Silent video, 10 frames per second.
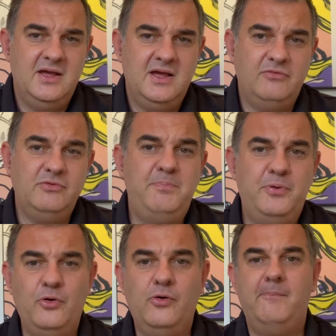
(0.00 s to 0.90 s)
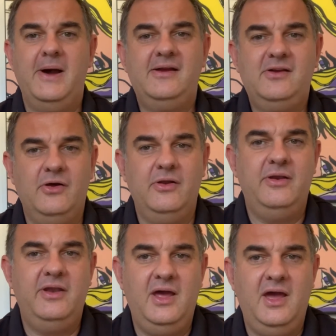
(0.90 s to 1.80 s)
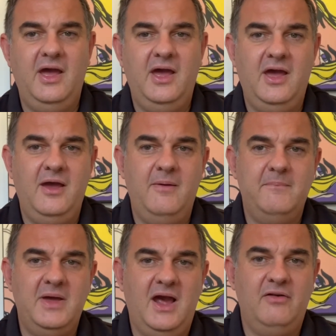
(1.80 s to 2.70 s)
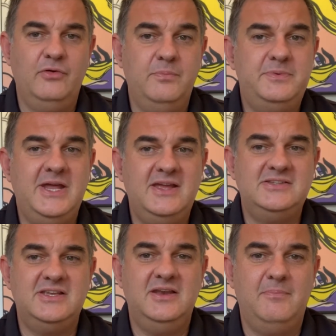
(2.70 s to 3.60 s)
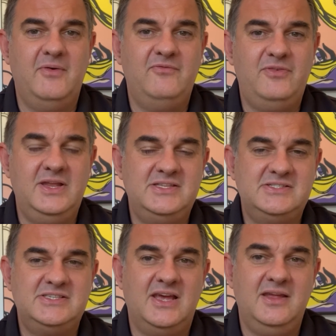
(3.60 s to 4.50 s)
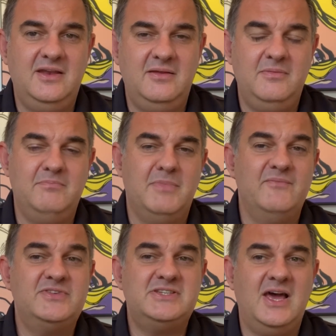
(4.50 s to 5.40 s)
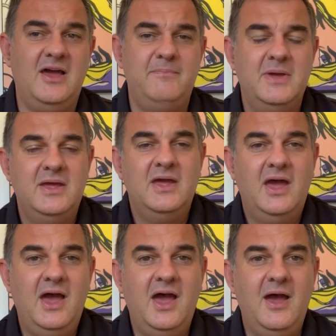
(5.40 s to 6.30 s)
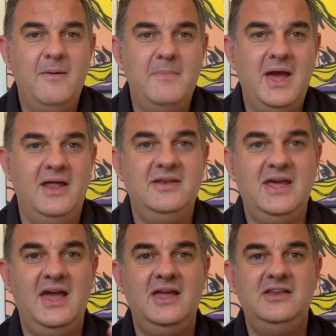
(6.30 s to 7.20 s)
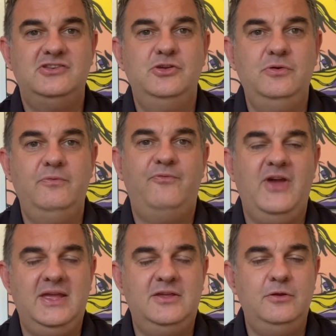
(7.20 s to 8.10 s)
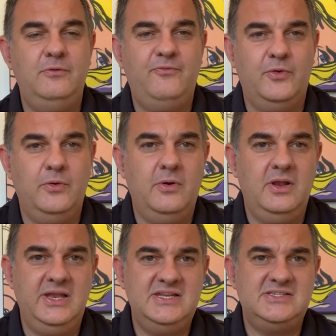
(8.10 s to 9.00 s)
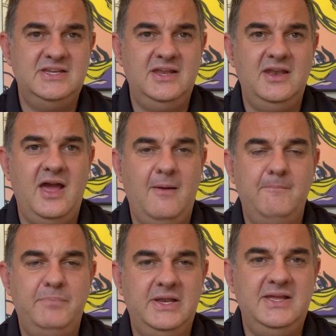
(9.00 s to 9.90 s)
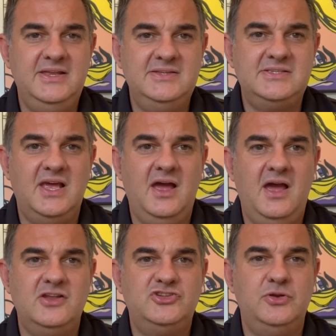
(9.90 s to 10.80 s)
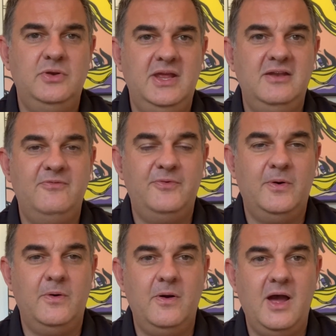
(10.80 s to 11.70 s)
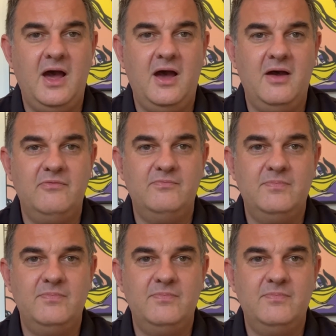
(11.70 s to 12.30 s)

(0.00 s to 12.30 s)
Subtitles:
I'll report back on our updates in a month's time, and I do thank you for listening, and please tune in for our